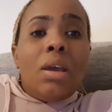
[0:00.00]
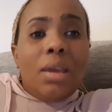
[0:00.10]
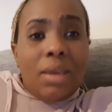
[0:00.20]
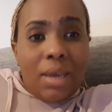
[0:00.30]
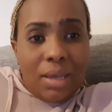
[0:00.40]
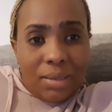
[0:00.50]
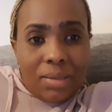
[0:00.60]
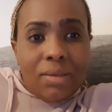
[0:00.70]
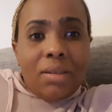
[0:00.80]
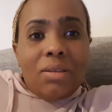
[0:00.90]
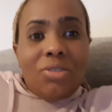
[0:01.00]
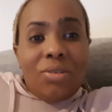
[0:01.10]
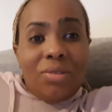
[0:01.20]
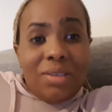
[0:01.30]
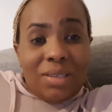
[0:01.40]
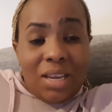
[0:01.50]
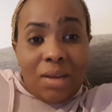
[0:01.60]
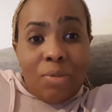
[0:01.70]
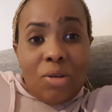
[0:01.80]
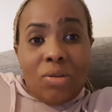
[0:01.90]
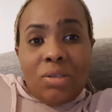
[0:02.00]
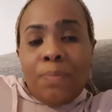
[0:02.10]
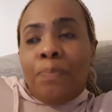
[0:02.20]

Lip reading: Yes, she decided, because